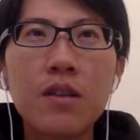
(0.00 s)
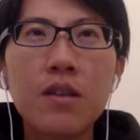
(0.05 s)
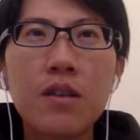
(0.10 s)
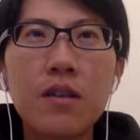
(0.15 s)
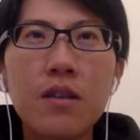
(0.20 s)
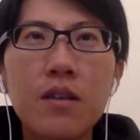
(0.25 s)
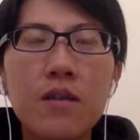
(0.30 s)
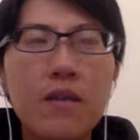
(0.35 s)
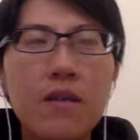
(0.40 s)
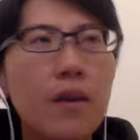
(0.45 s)

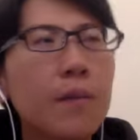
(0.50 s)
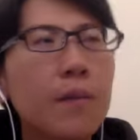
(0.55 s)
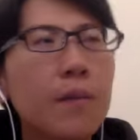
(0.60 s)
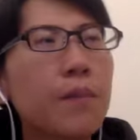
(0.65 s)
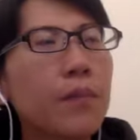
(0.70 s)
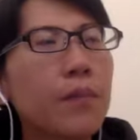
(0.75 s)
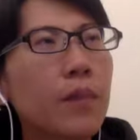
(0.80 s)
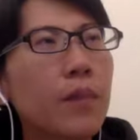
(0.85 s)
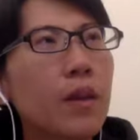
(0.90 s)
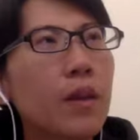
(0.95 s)
it's
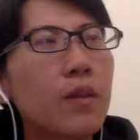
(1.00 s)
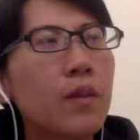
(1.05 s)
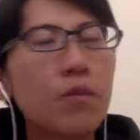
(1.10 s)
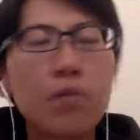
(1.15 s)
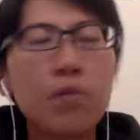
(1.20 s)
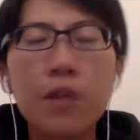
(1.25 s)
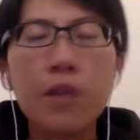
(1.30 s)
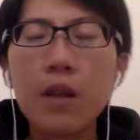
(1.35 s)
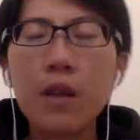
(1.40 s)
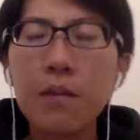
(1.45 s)
um it's
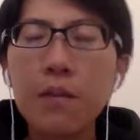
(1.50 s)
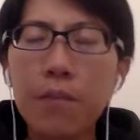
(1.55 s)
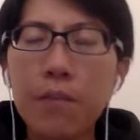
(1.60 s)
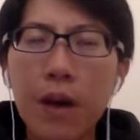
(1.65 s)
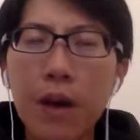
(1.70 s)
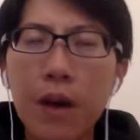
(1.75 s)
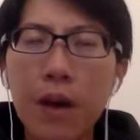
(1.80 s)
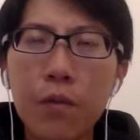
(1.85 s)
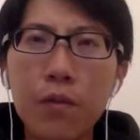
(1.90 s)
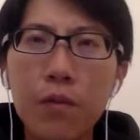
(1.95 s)
really
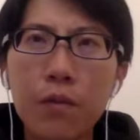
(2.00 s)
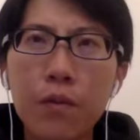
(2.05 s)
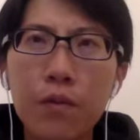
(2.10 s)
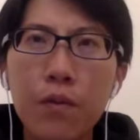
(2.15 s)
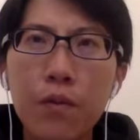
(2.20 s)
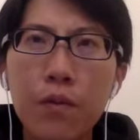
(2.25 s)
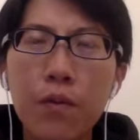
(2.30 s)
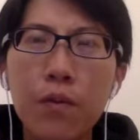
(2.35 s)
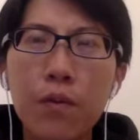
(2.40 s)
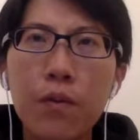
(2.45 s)

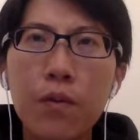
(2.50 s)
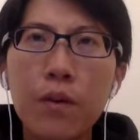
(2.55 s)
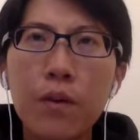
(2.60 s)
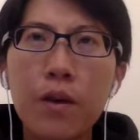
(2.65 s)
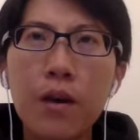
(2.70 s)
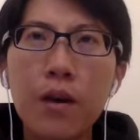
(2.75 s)
powerful.